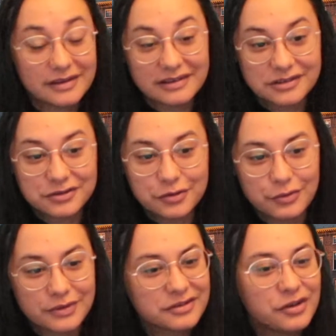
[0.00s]
This is true.
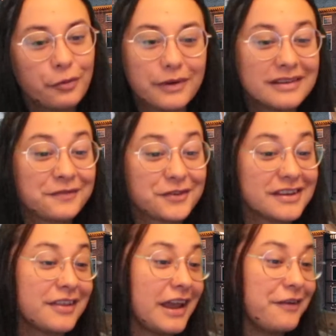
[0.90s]
There's no reason for
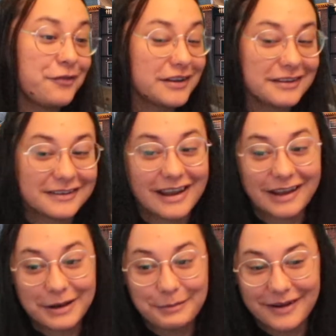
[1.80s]
South Africa to attack
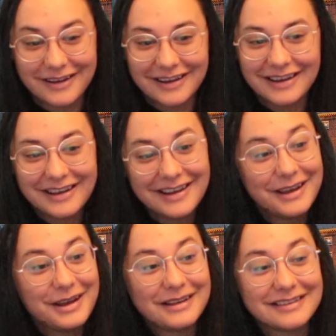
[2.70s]
anybody.
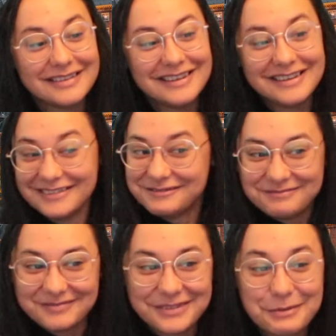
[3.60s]

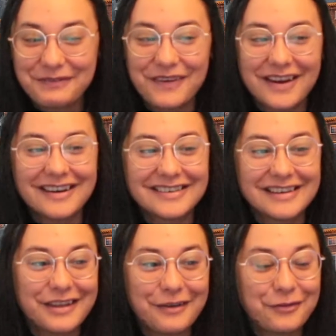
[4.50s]
To be fair,
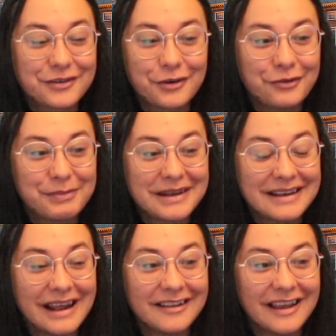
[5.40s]
South Africa's always been an
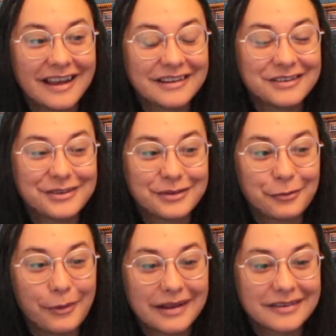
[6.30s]
ally to the
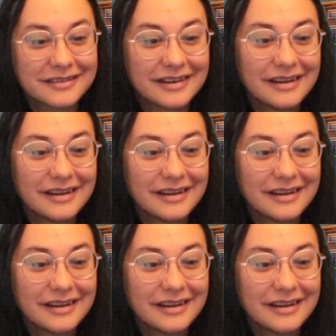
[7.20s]
West.